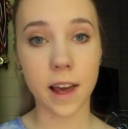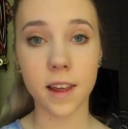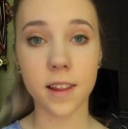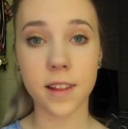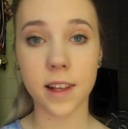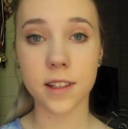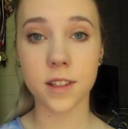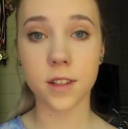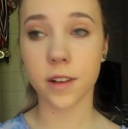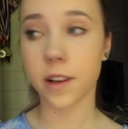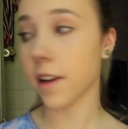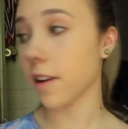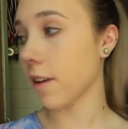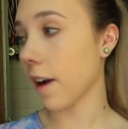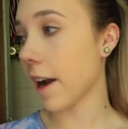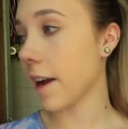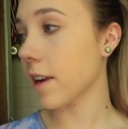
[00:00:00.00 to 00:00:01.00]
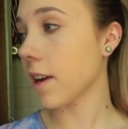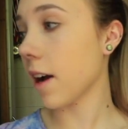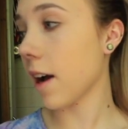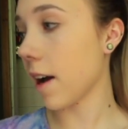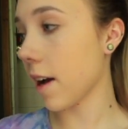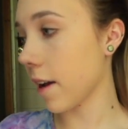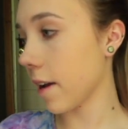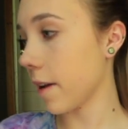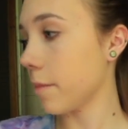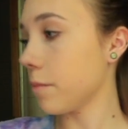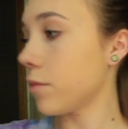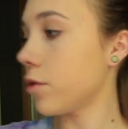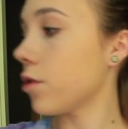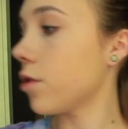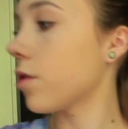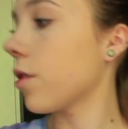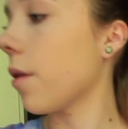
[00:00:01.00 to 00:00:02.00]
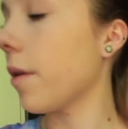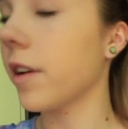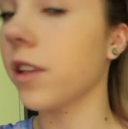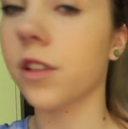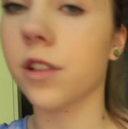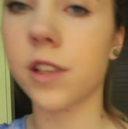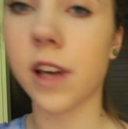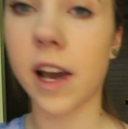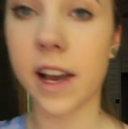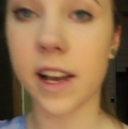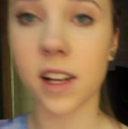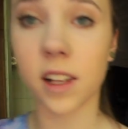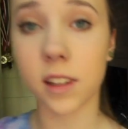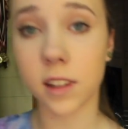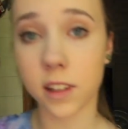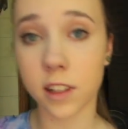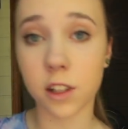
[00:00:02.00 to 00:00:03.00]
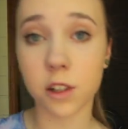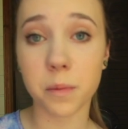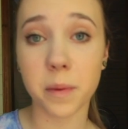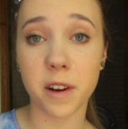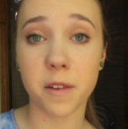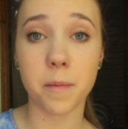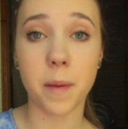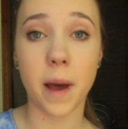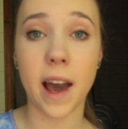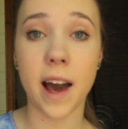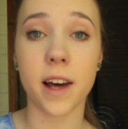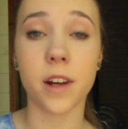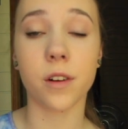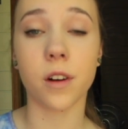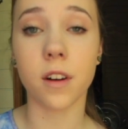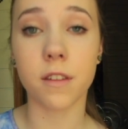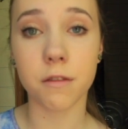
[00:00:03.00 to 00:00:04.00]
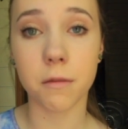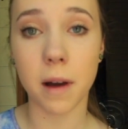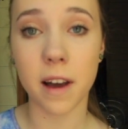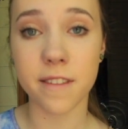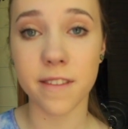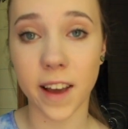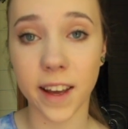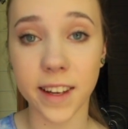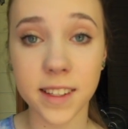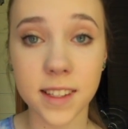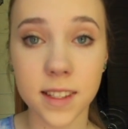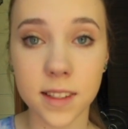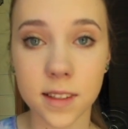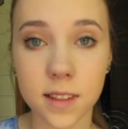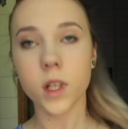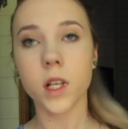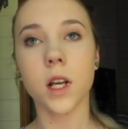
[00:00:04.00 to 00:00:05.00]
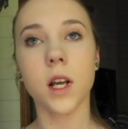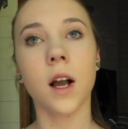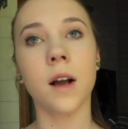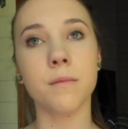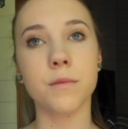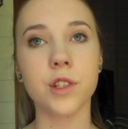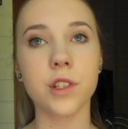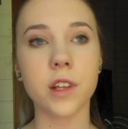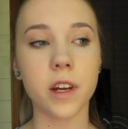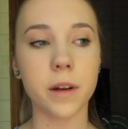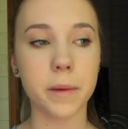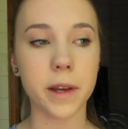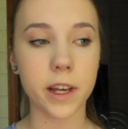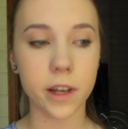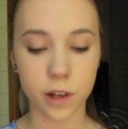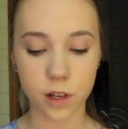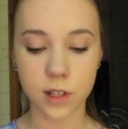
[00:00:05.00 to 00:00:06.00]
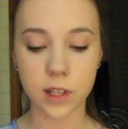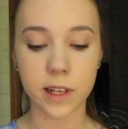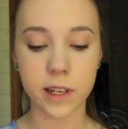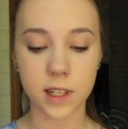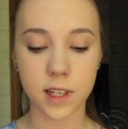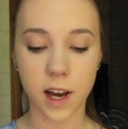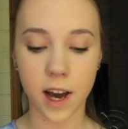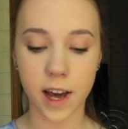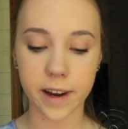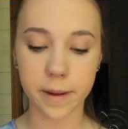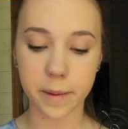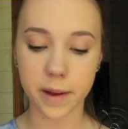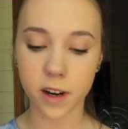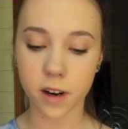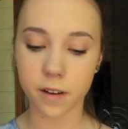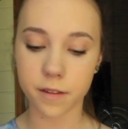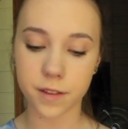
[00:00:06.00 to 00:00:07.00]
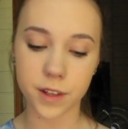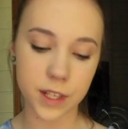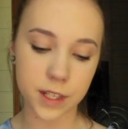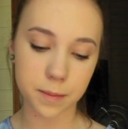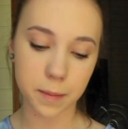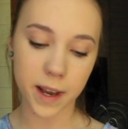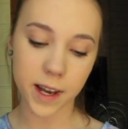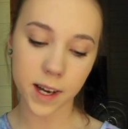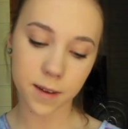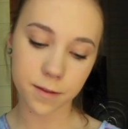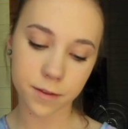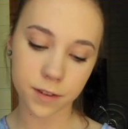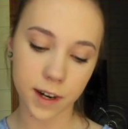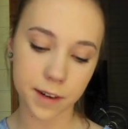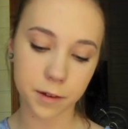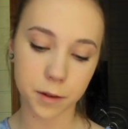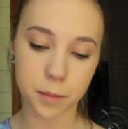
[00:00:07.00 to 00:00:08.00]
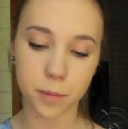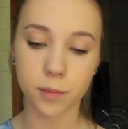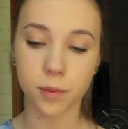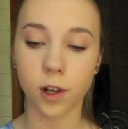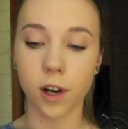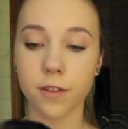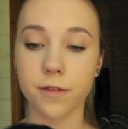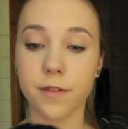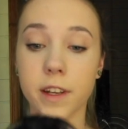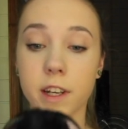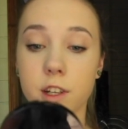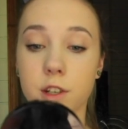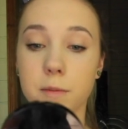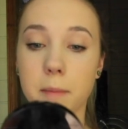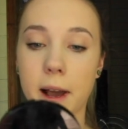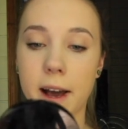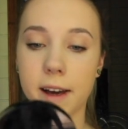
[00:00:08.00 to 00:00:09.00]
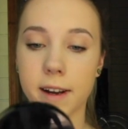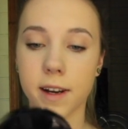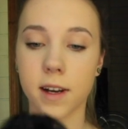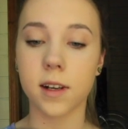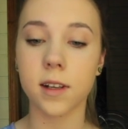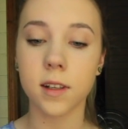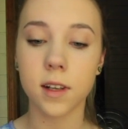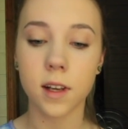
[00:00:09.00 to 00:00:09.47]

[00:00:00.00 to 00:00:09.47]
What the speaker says: That's looking great. I am just going to take a little bit of powder over my face. I'm just going to be using a tiny bit of this Makeup Forever Pro Finish powder,